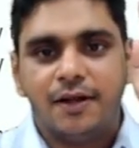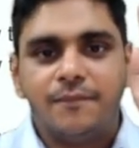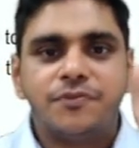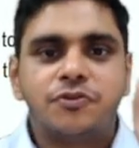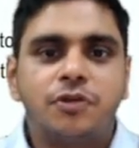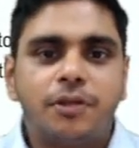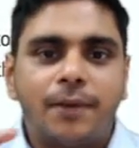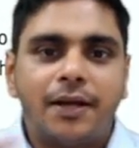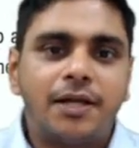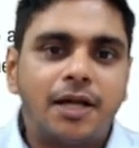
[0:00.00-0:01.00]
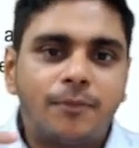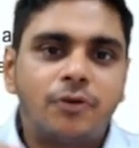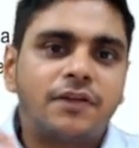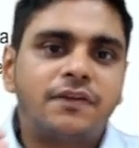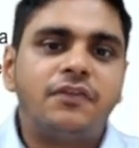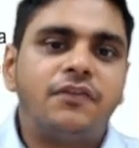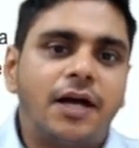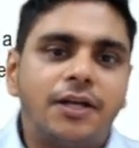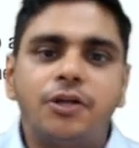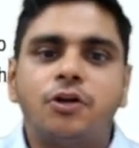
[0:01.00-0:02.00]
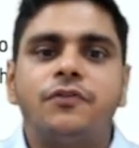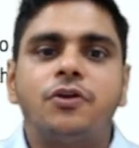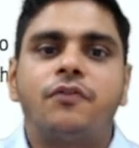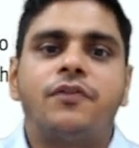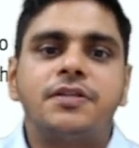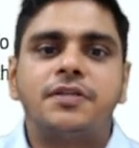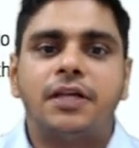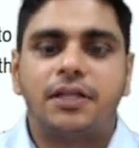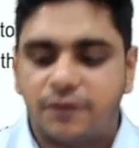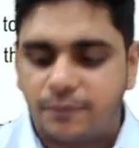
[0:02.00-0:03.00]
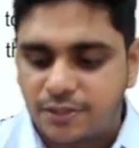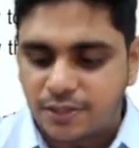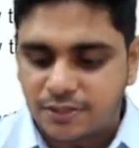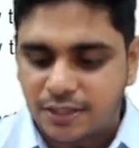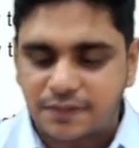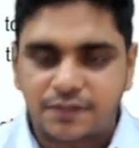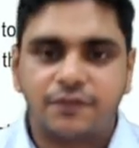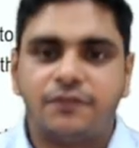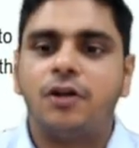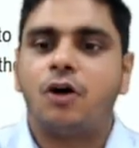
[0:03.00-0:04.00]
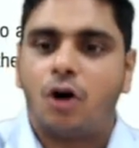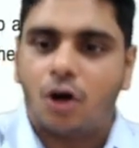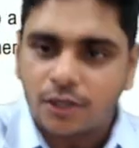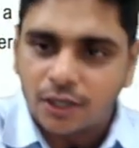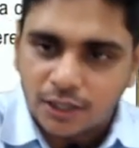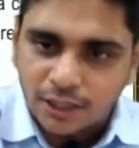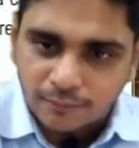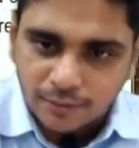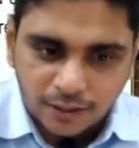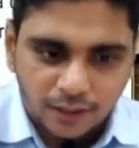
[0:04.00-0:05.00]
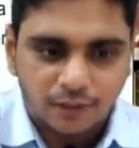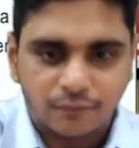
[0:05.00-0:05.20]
So depending upon the severity of the offense, it will be judged as civil or criminal.